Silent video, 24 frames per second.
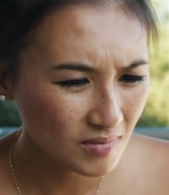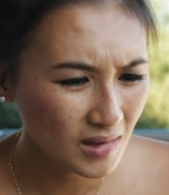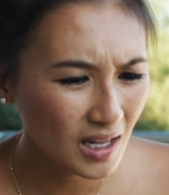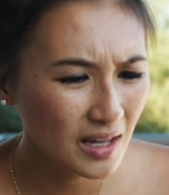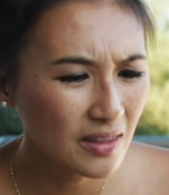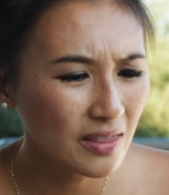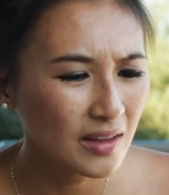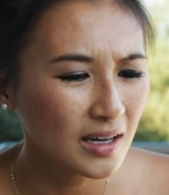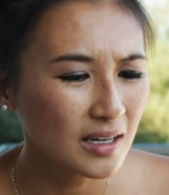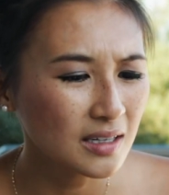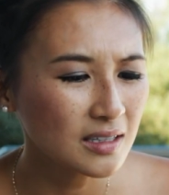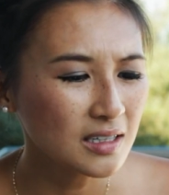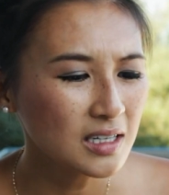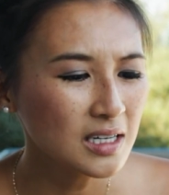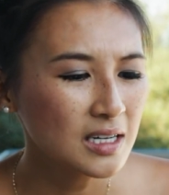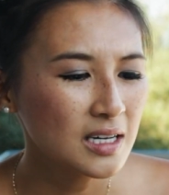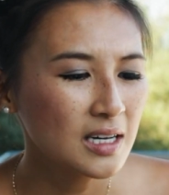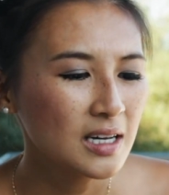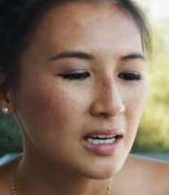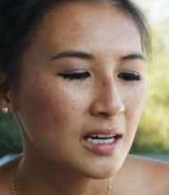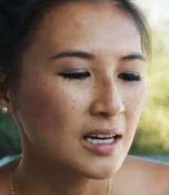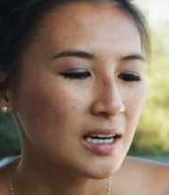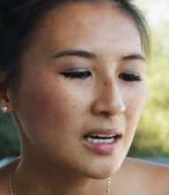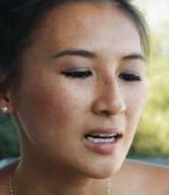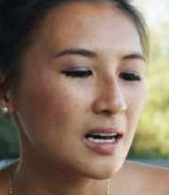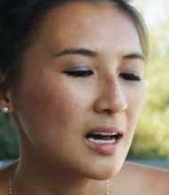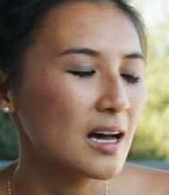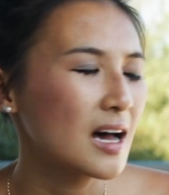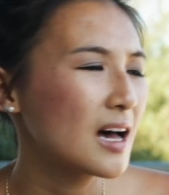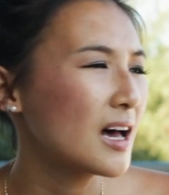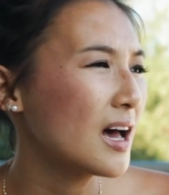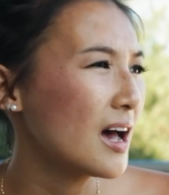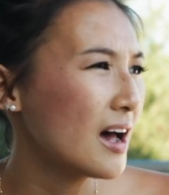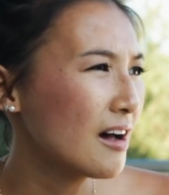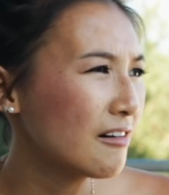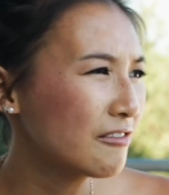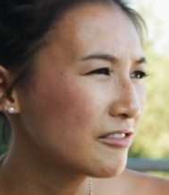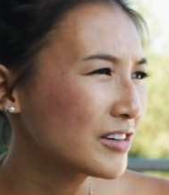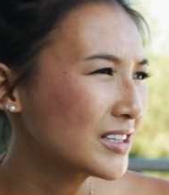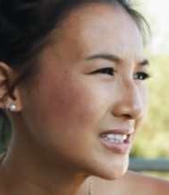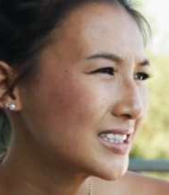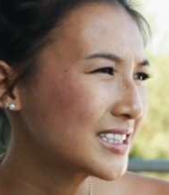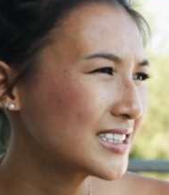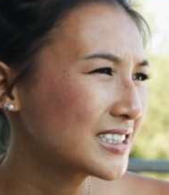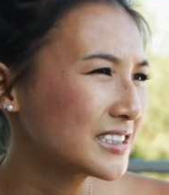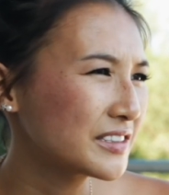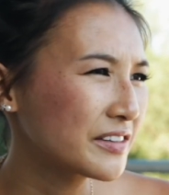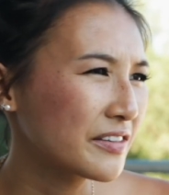And then every
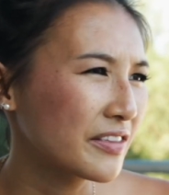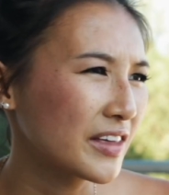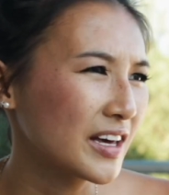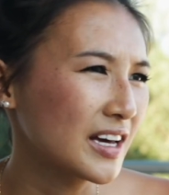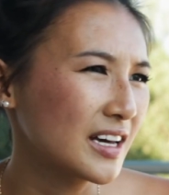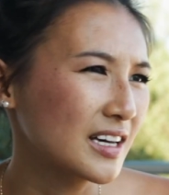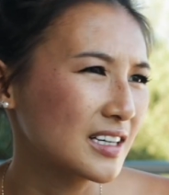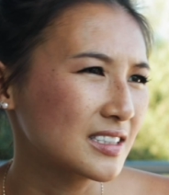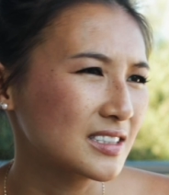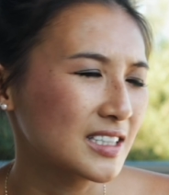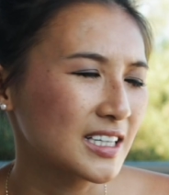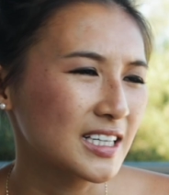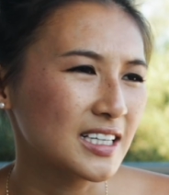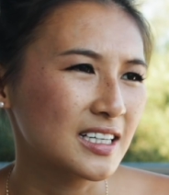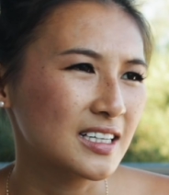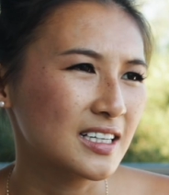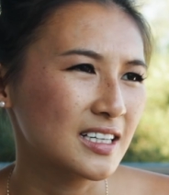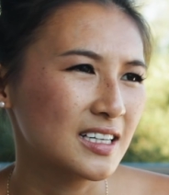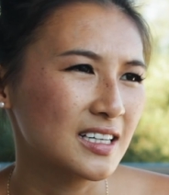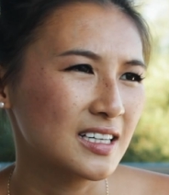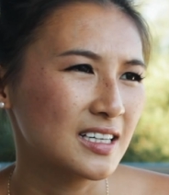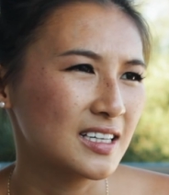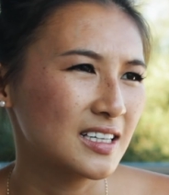little thing, like,